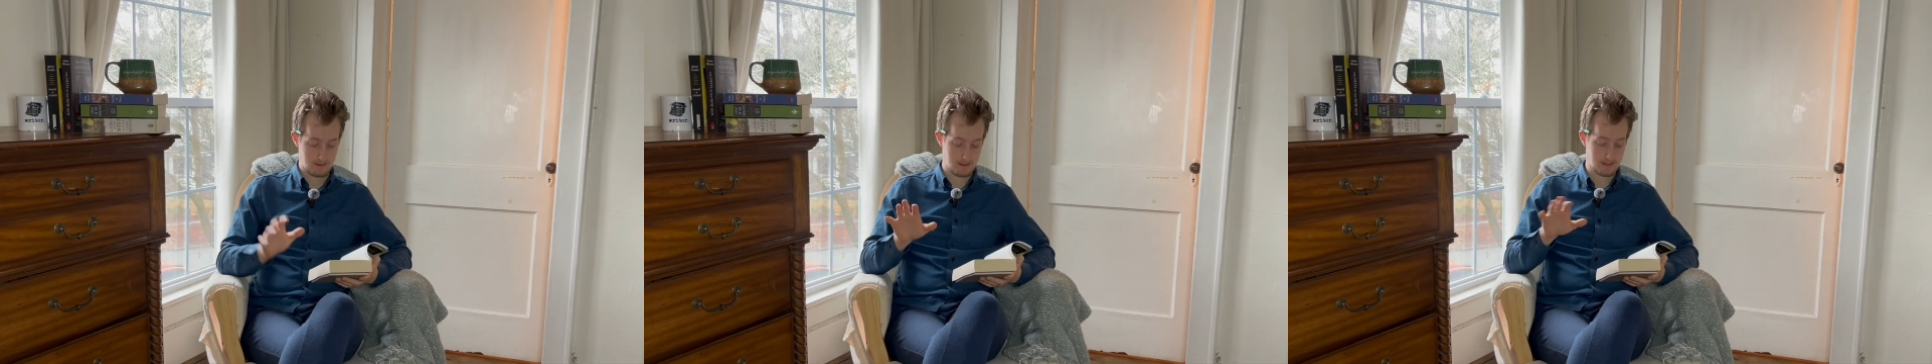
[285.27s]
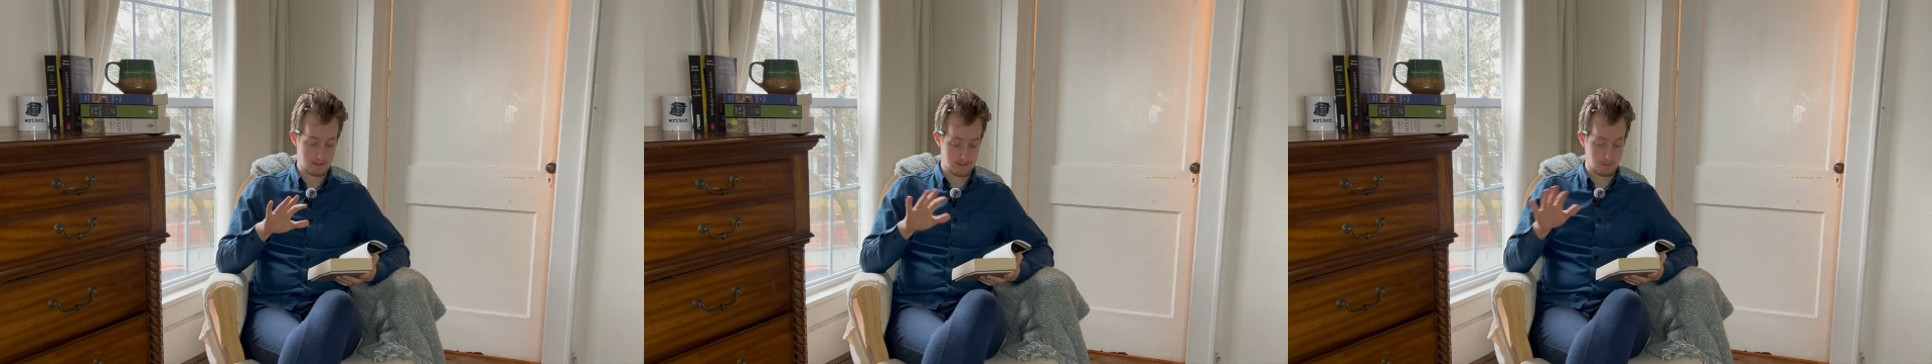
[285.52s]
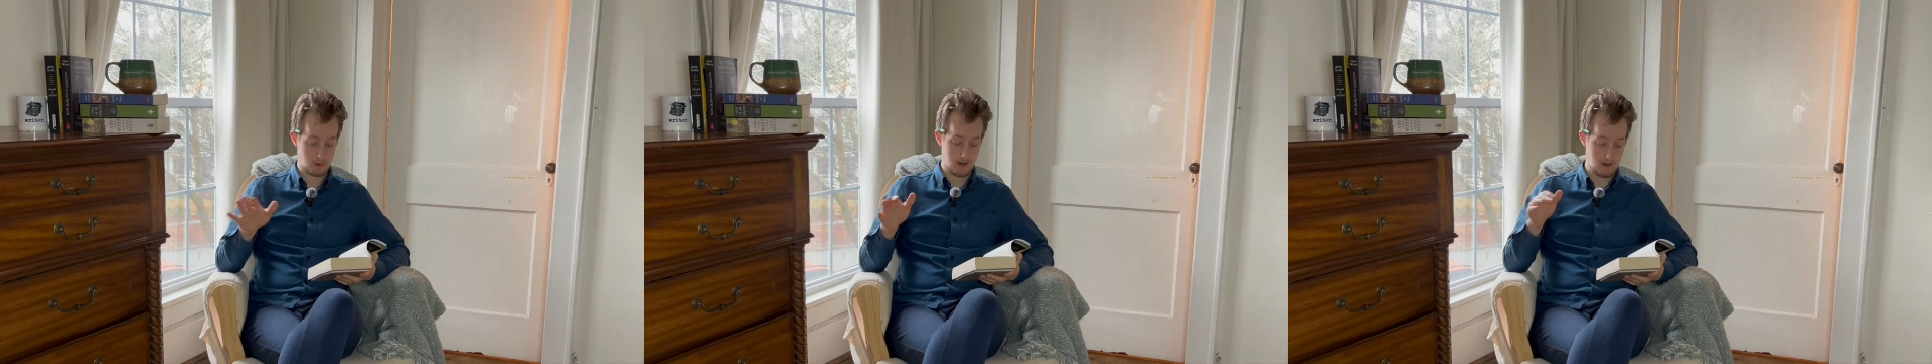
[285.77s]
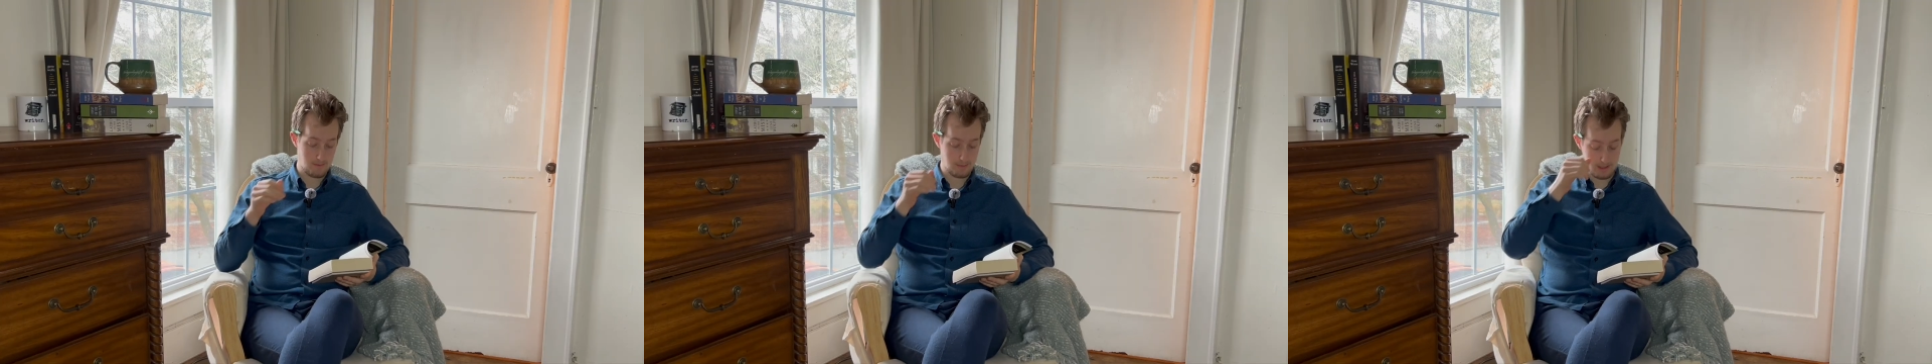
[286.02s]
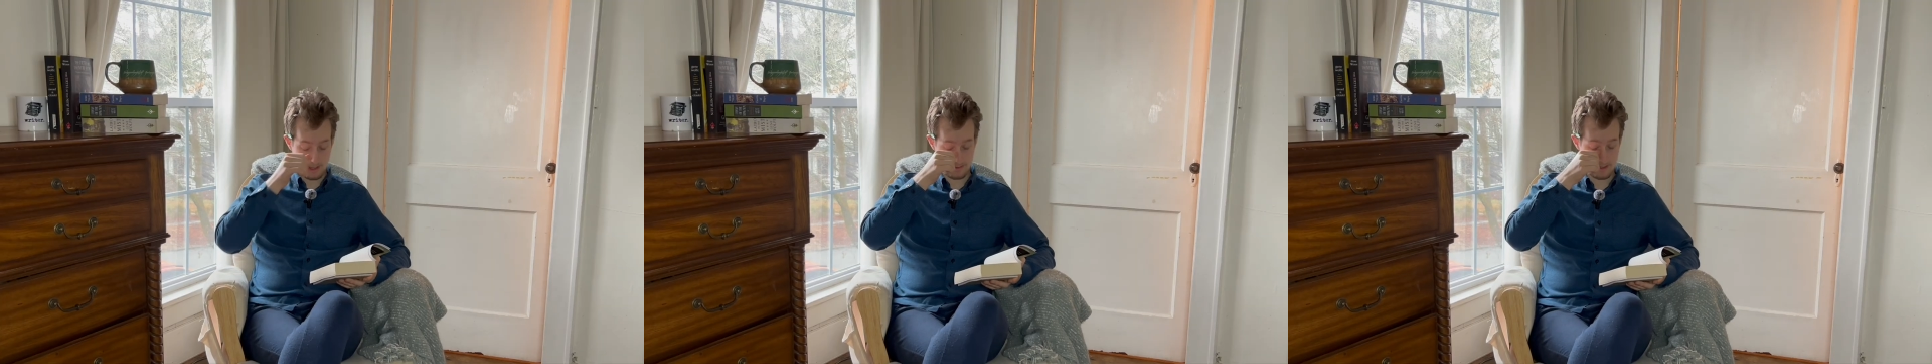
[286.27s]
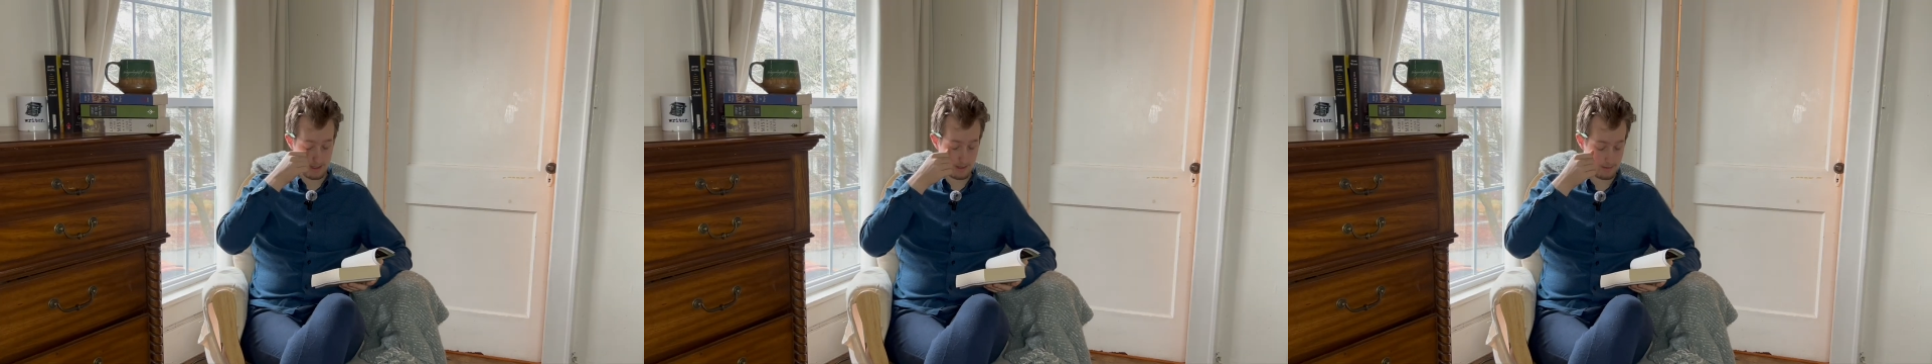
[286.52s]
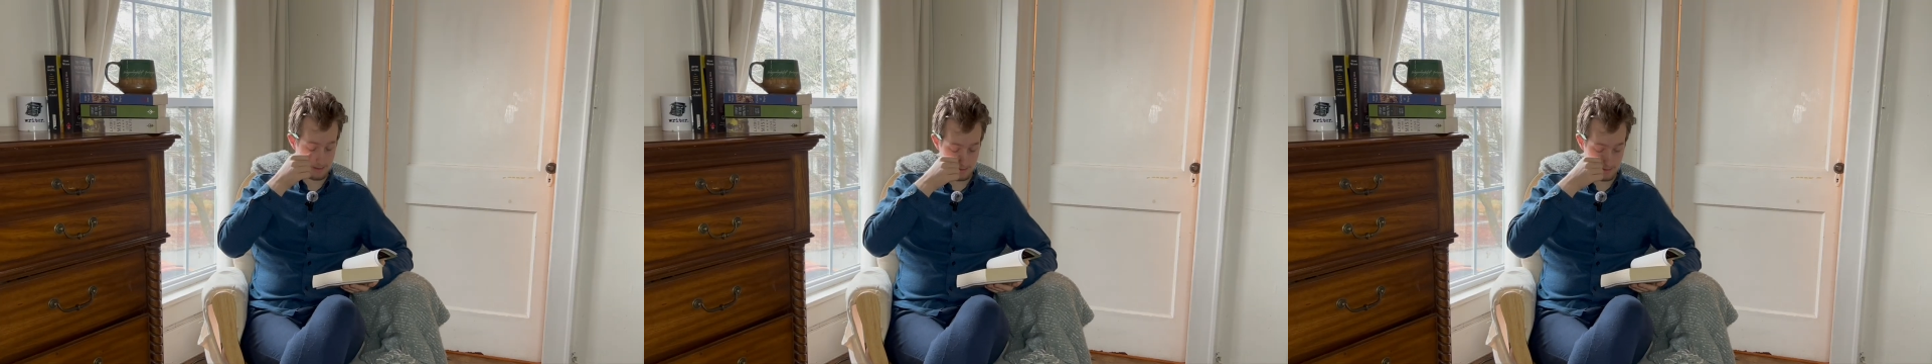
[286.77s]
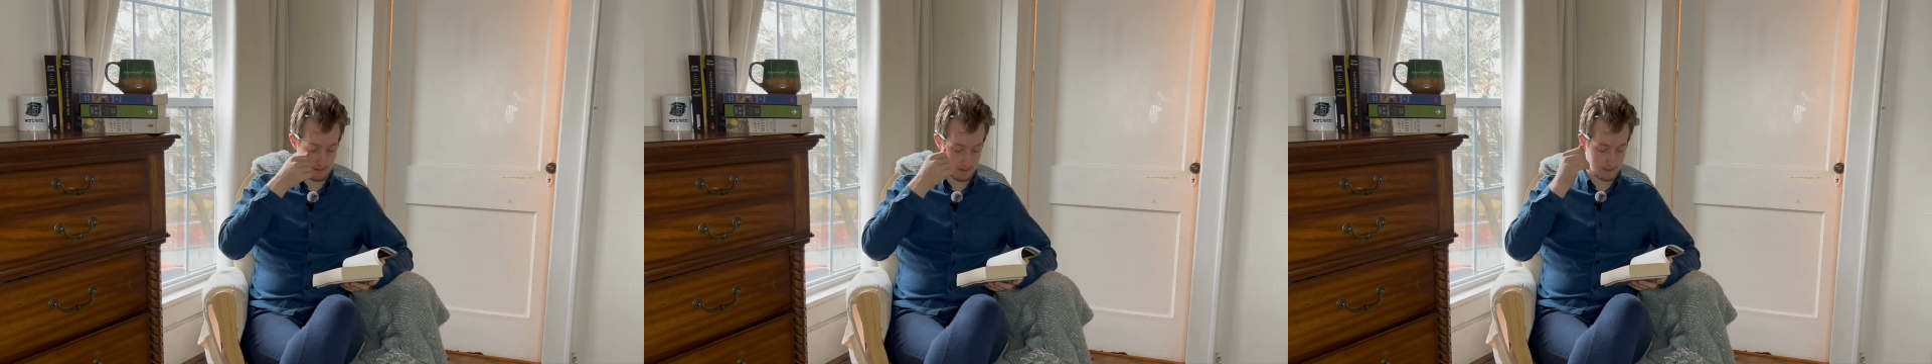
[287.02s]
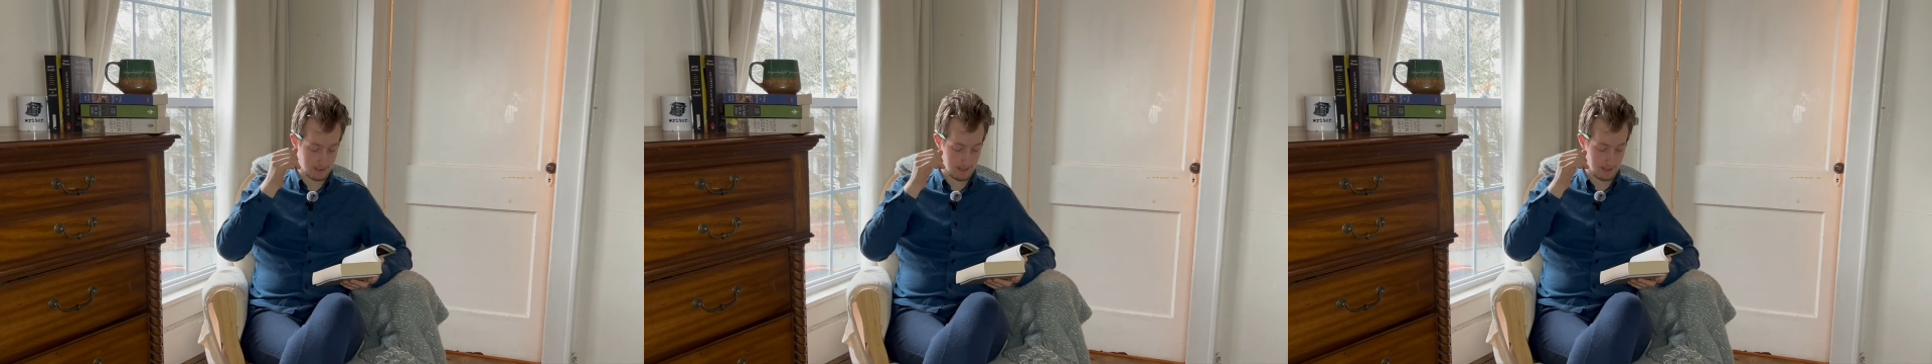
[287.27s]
this is why I've begun this